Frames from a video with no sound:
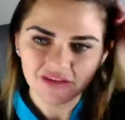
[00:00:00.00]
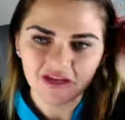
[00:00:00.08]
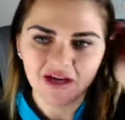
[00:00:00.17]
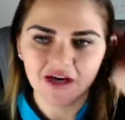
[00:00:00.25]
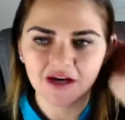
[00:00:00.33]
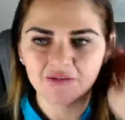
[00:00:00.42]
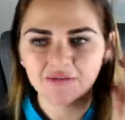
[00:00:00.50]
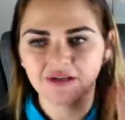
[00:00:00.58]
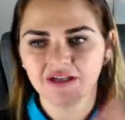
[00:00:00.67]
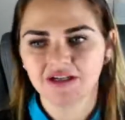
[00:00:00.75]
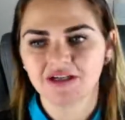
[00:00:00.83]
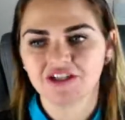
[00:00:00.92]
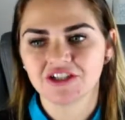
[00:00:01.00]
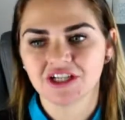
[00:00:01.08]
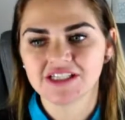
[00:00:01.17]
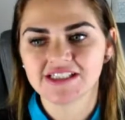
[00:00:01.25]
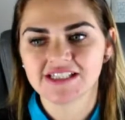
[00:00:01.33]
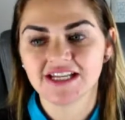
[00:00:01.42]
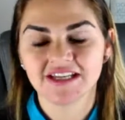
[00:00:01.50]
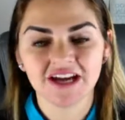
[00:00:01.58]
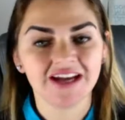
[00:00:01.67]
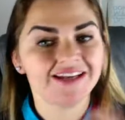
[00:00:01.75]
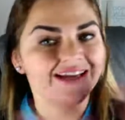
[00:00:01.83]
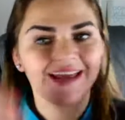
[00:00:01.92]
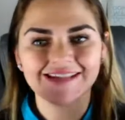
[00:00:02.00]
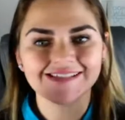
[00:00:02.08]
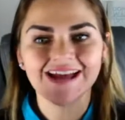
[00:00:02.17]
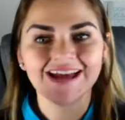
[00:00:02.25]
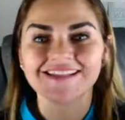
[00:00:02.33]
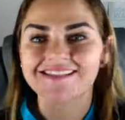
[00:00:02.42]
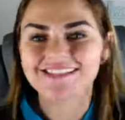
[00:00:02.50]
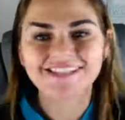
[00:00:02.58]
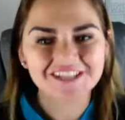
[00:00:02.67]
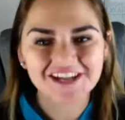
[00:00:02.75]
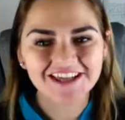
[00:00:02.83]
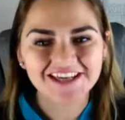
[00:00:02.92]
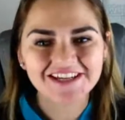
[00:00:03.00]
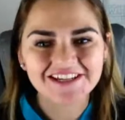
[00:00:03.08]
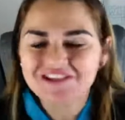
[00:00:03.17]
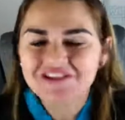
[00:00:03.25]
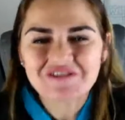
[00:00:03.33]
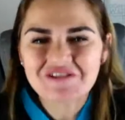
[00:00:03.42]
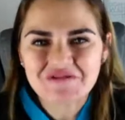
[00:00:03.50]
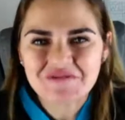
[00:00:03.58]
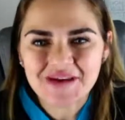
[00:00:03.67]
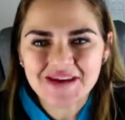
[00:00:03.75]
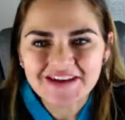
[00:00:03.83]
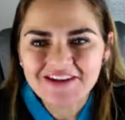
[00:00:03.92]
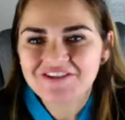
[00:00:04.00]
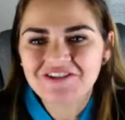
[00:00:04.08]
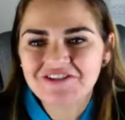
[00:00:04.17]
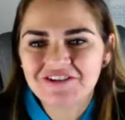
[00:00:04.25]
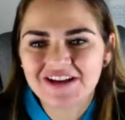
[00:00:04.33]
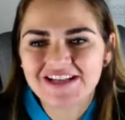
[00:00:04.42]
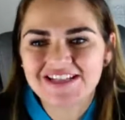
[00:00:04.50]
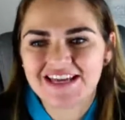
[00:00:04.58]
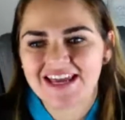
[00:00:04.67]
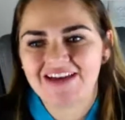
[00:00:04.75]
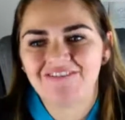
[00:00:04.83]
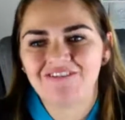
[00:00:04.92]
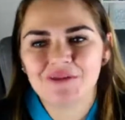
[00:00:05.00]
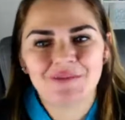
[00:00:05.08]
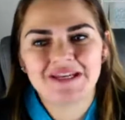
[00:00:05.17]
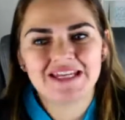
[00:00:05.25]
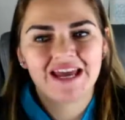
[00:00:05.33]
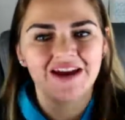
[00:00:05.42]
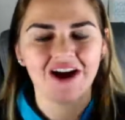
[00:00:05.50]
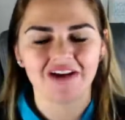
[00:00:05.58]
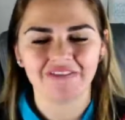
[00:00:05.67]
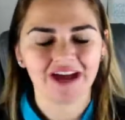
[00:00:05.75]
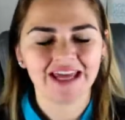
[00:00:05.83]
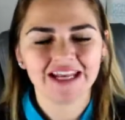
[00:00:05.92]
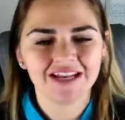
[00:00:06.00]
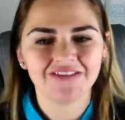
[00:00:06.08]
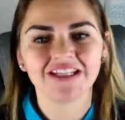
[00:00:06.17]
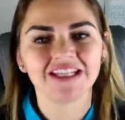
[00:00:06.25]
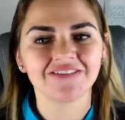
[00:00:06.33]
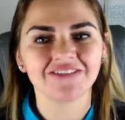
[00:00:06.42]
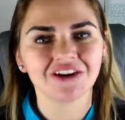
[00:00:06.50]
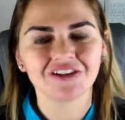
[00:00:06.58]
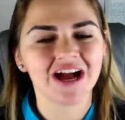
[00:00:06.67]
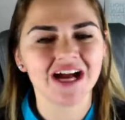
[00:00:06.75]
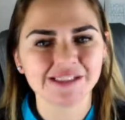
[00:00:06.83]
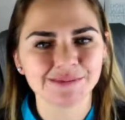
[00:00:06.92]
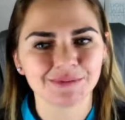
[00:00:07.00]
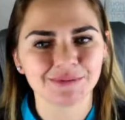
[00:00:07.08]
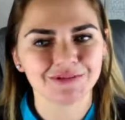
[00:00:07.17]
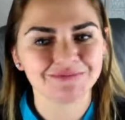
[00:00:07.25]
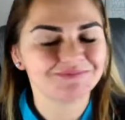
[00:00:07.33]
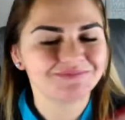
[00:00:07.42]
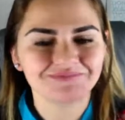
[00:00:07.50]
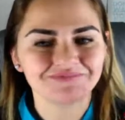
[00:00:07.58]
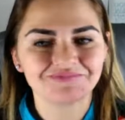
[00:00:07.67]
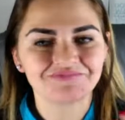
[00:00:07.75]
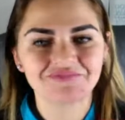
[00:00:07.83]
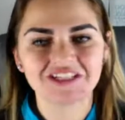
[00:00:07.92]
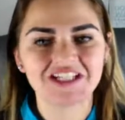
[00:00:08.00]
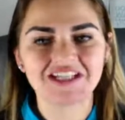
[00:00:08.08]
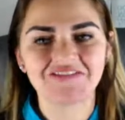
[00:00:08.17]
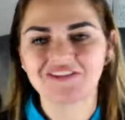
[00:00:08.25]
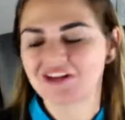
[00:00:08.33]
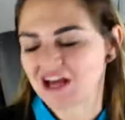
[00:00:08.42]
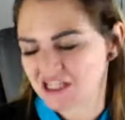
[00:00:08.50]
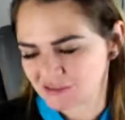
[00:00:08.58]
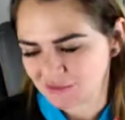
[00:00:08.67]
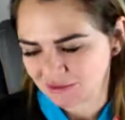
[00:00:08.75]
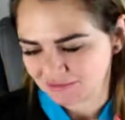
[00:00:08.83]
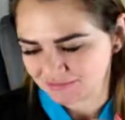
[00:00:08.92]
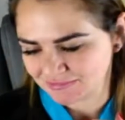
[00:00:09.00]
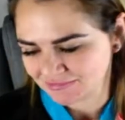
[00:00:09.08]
Shelly said none. Exactly. See, Shelly, you knew me. You know I didn't take a flipping day off. I didn't even leave to go to the hospital. Didn't leave the hospital.